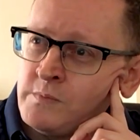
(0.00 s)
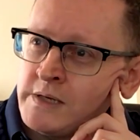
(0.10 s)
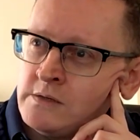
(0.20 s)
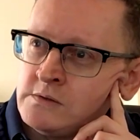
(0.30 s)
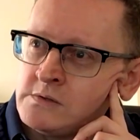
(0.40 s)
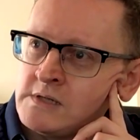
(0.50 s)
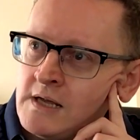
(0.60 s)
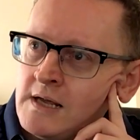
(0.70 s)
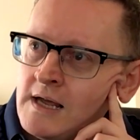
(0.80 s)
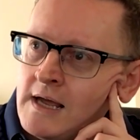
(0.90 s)
build.
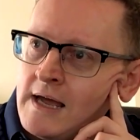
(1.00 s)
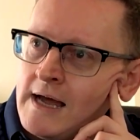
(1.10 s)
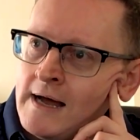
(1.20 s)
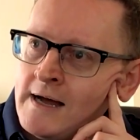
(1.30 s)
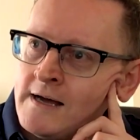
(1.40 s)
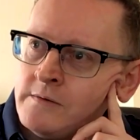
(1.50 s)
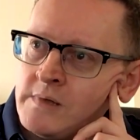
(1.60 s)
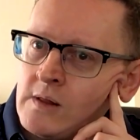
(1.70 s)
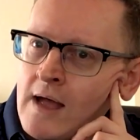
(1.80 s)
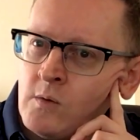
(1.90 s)

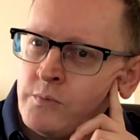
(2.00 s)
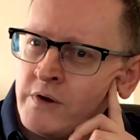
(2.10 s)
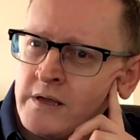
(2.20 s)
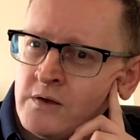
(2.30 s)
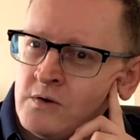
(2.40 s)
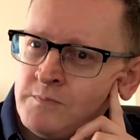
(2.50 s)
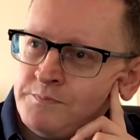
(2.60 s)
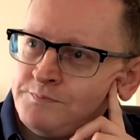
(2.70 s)
It'll help bring your